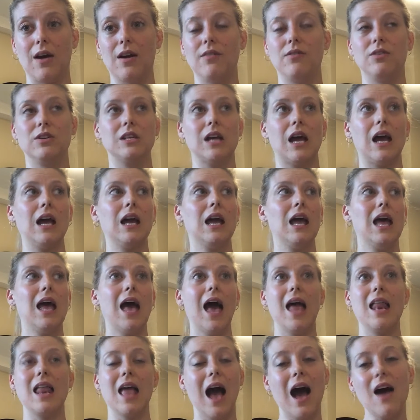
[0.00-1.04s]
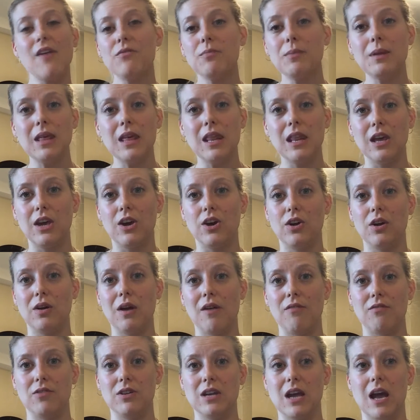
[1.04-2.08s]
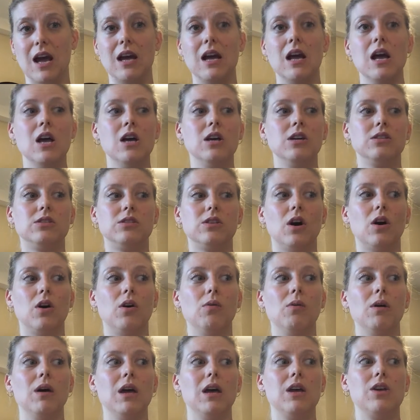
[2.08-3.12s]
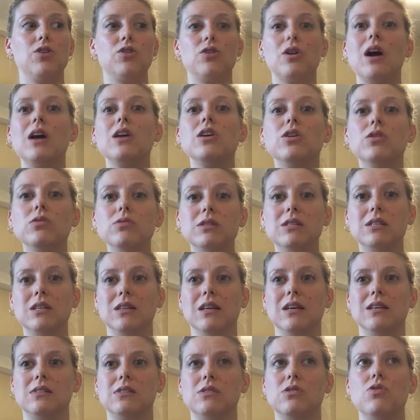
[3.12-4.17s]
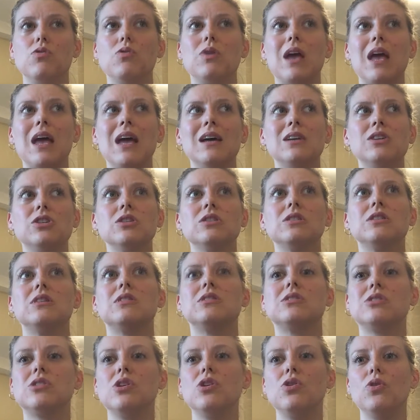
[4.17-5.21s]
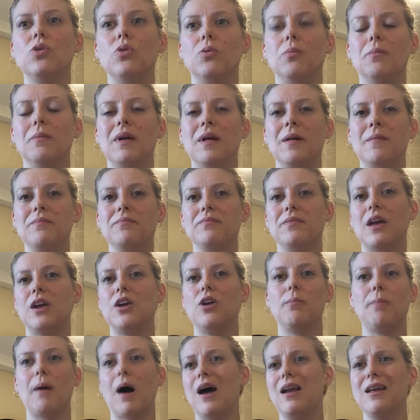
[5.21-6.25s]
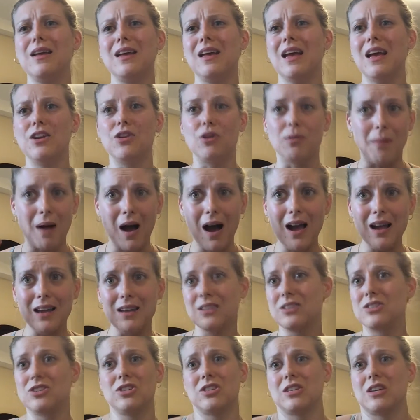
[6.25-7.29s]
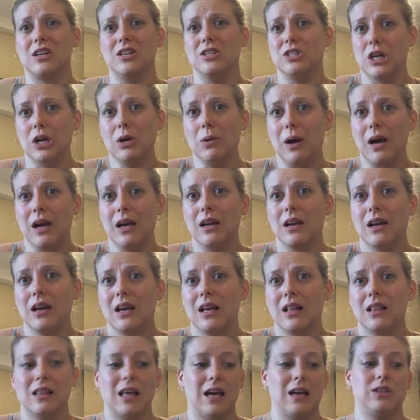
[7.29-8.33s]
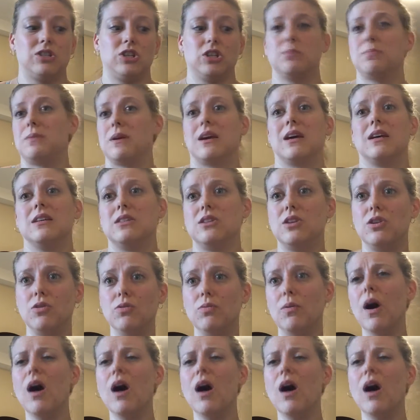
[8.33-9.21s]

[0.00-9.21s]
out every day, and you haven't been eating good every day, so you're not used to this. So you can't just assume that your body and your mind is just going to do it, like just because